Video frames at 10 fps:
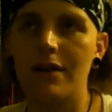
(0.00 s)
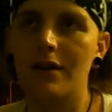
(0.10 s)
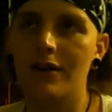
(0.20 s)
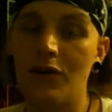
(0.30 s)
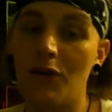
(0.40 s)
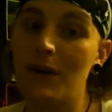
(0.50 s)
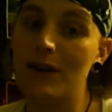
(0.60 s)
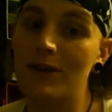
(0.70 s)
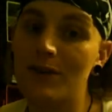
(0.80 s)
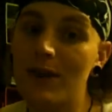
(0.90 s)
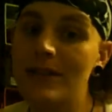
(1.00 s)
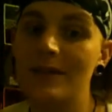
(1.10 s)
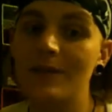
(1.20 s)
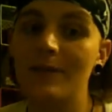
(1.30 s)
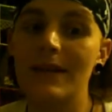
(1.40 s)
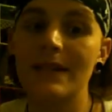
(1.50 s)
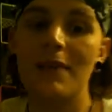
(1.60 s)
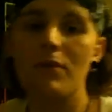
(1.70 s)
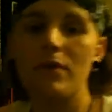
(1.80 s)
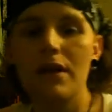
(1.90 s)
going back to the racism
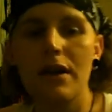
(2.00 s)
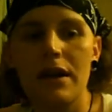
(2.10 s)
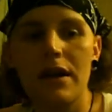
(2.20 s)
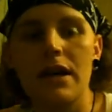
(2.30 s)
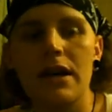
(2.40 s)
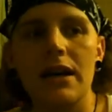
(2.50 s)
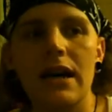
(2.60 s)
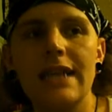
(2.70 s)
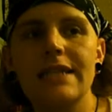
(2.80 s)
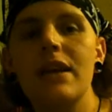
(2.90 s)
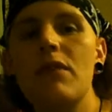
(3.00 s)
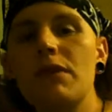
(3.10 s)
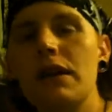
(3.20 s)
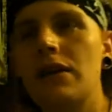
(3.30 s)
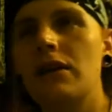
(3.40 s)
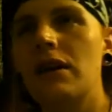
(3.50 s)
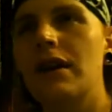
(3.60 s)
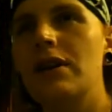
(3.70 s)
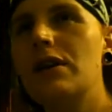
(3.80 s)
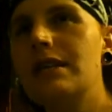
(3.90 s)
example, it's not really,
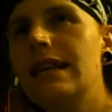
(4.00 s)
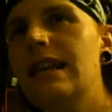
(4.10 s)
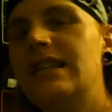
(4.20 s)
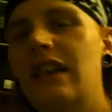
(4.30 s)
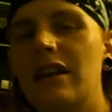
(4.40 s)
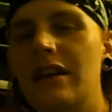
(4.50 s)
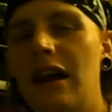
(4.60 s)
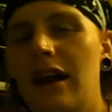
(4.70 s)
you could say that's not an